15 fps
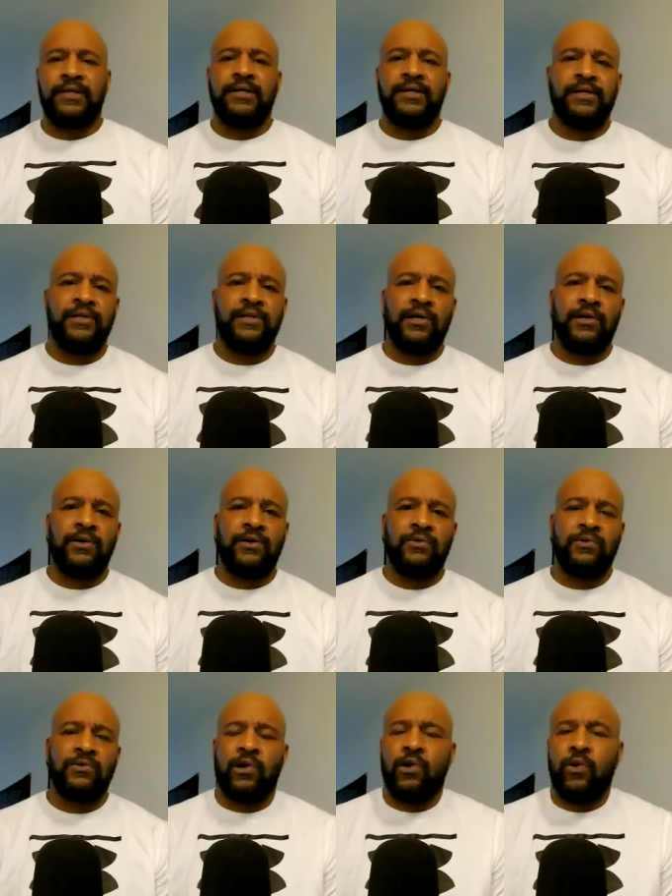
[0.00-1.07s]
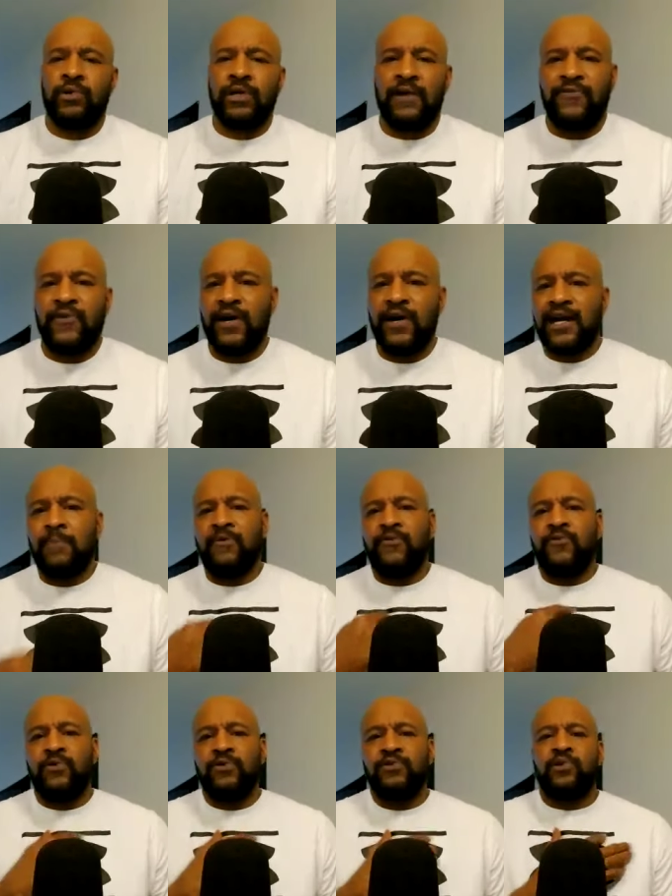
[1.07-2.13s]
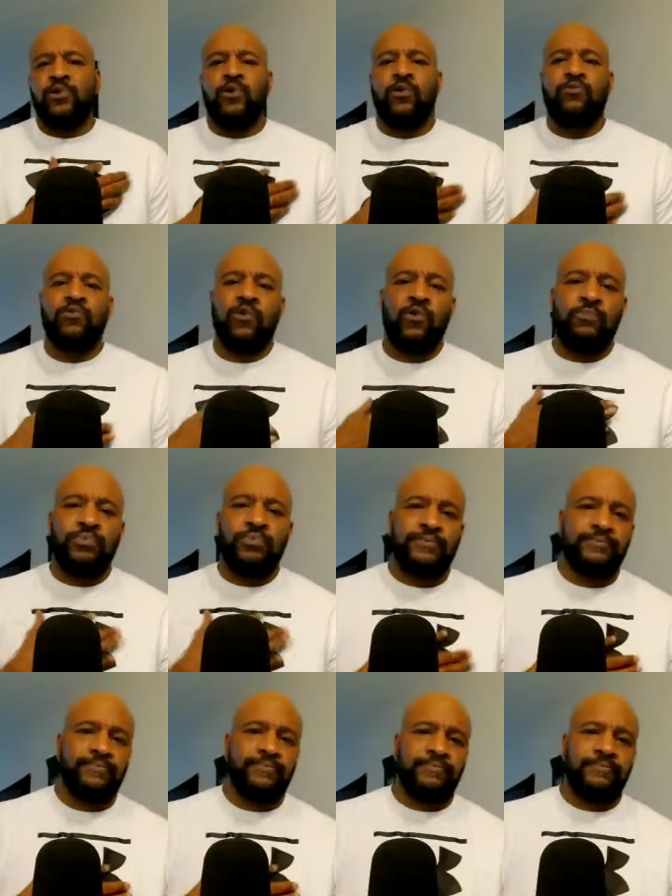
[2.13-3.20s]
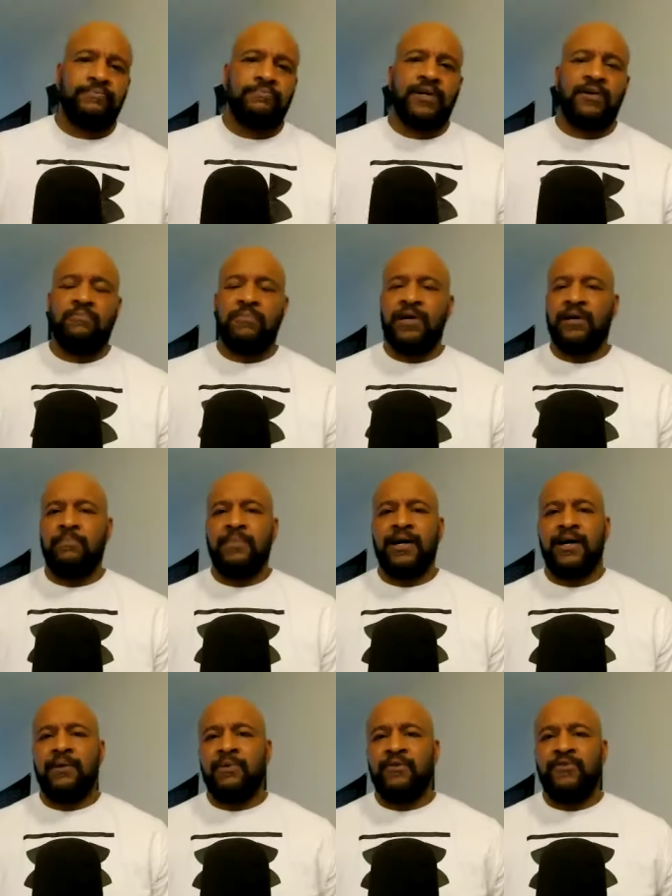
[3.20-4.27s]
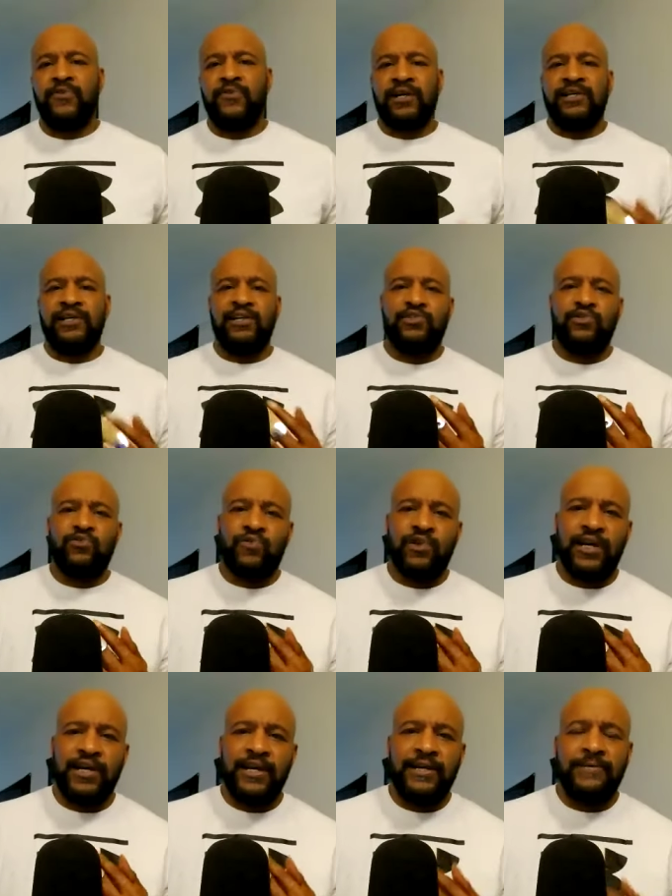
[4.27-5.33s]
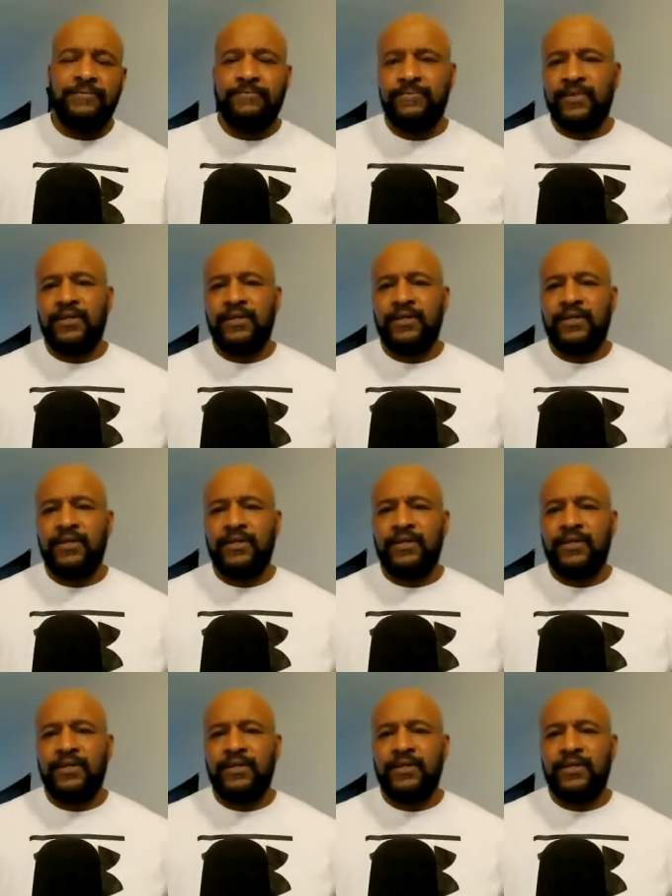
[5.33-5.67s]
you know, gold. I finally got my first gold rope, my my my, my fucking initial ring,